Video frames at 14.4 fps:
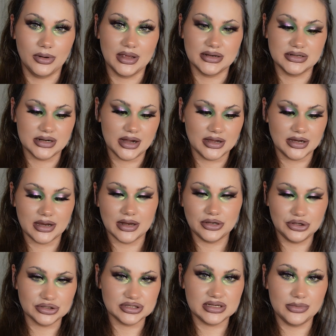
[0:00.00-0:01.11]
and I can
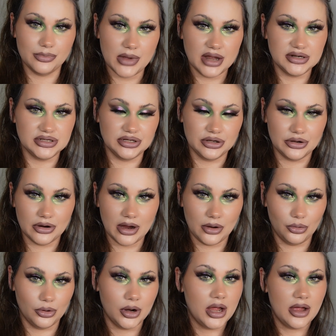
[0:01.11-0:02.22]
just imagine how